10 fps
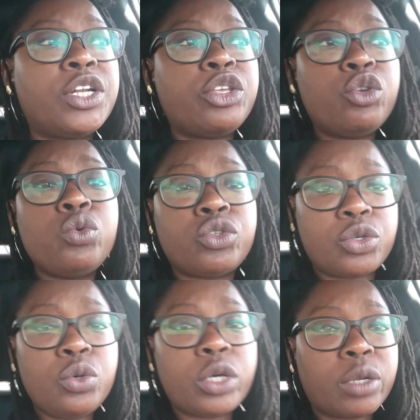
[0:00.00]
and you
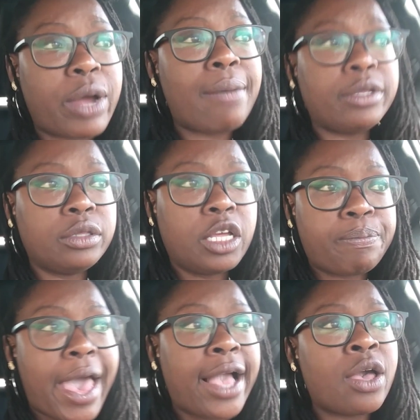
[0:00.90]
too can probably look
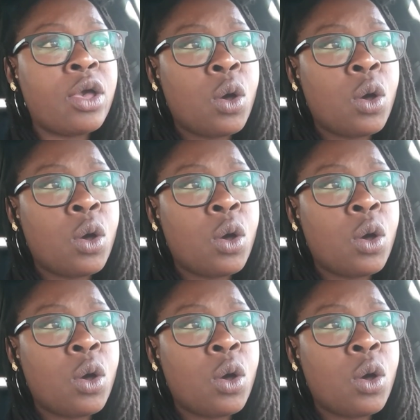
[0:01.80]
back